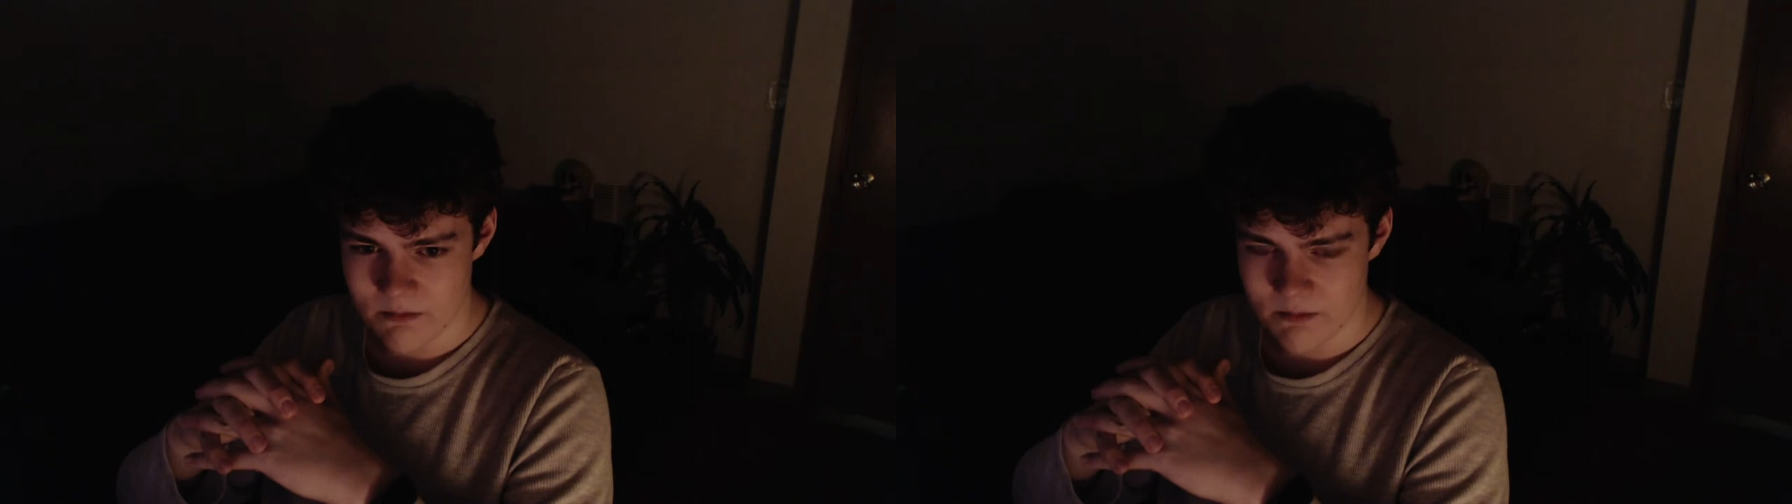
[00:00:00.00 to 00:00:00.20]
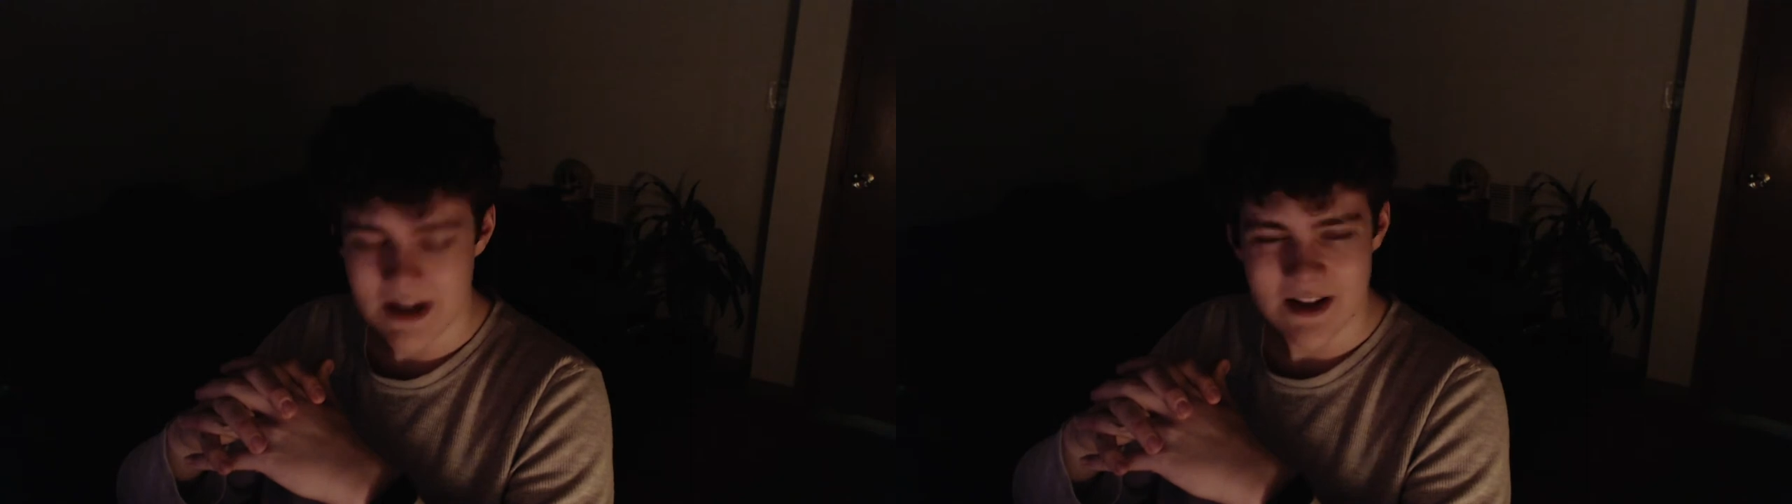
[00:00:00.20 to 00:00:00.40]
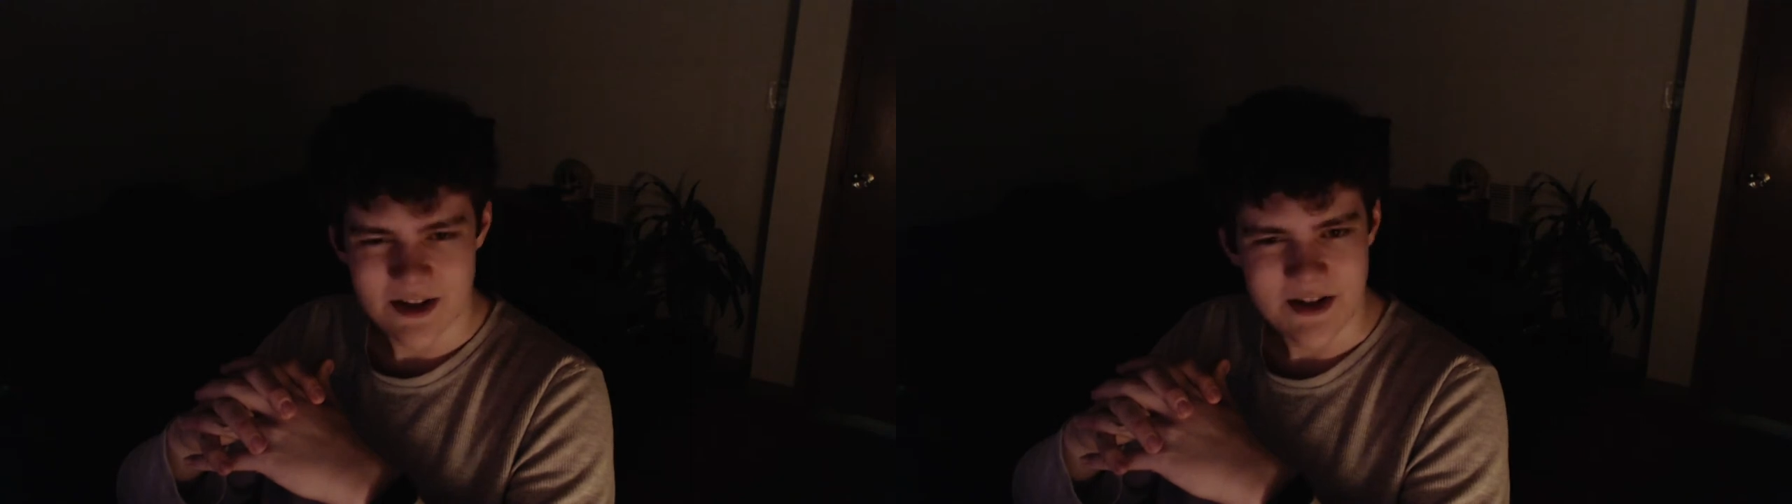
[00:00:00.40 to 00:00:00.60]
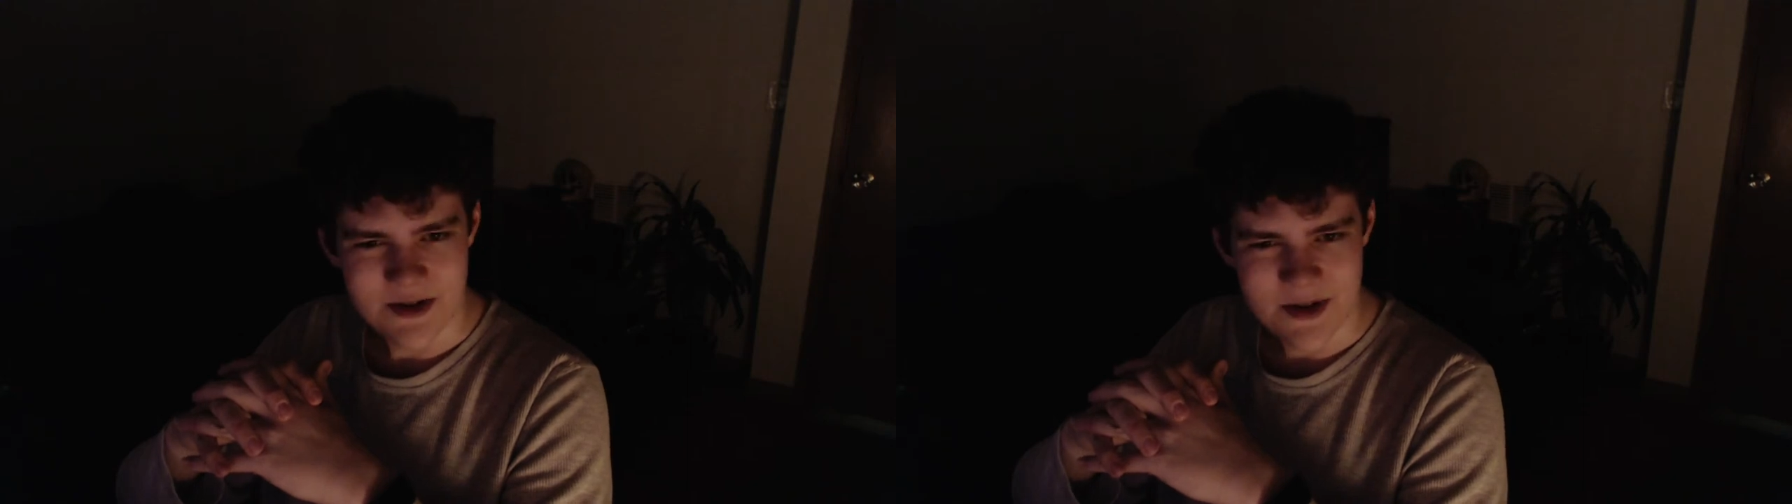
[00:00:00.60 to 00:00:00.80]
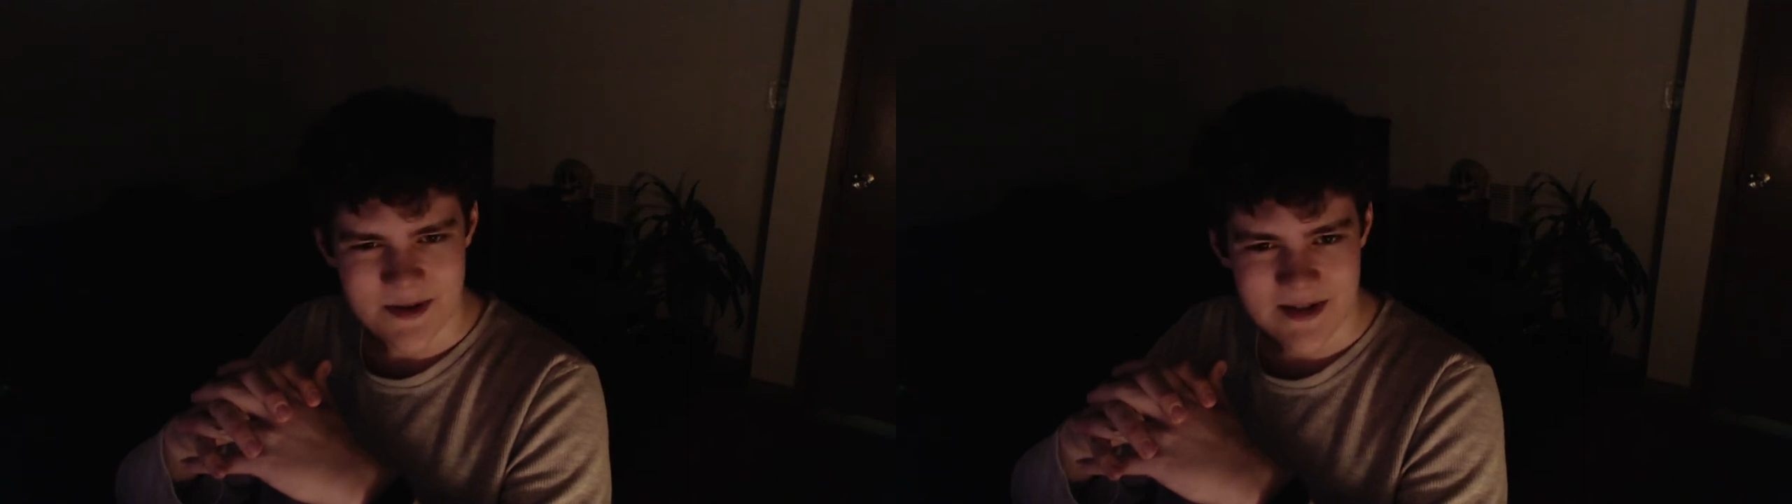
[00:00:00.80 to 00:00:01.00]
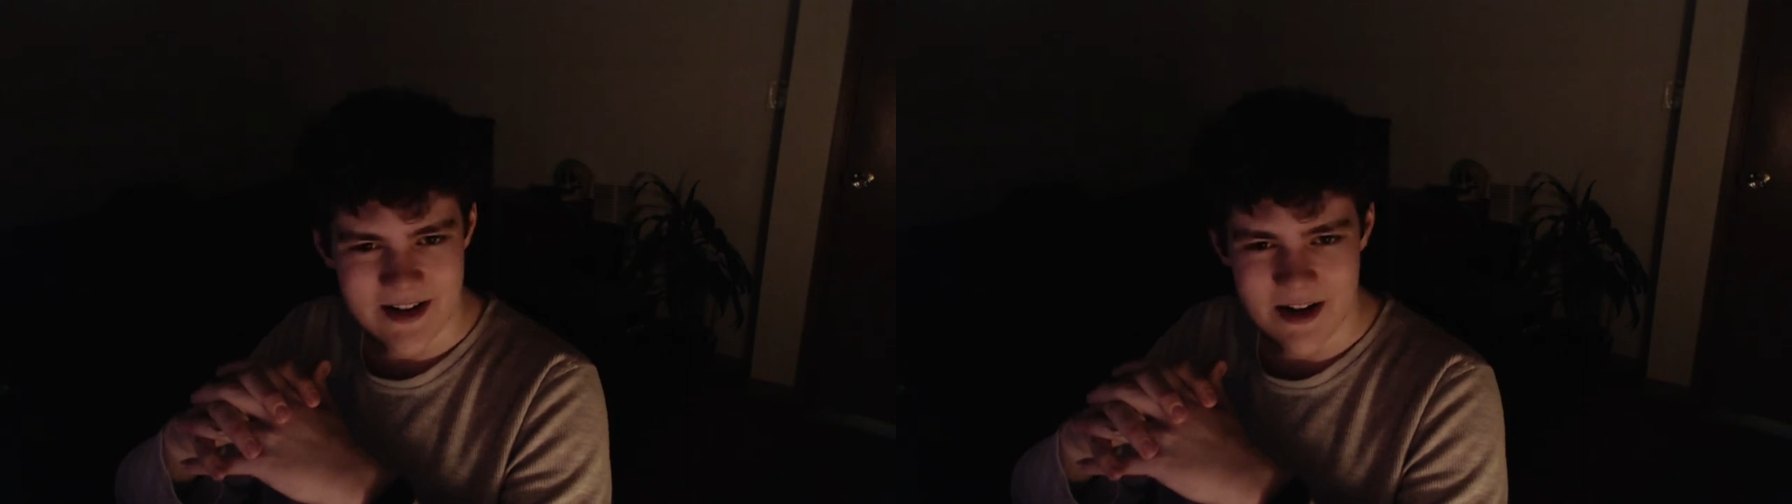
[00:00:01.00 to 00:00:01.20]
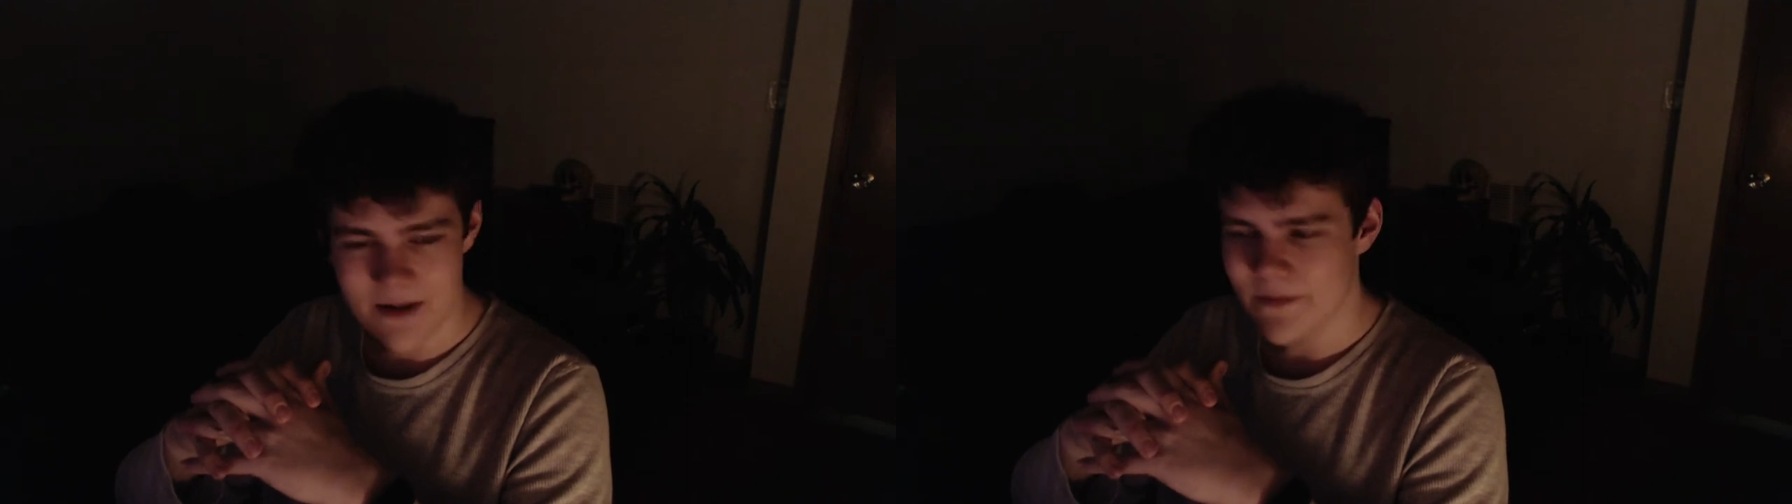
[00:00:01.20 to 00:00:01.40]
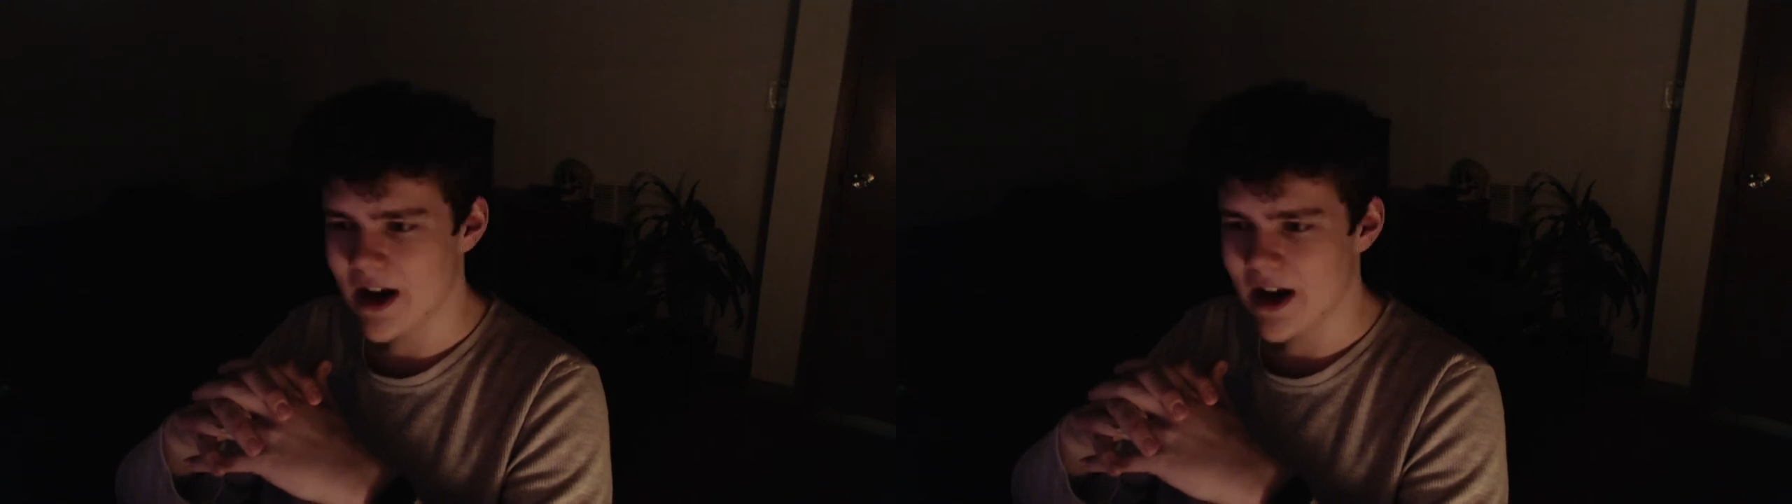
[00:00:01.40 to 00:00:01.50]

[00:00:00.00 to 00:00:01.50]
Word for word: beginner distros, you know,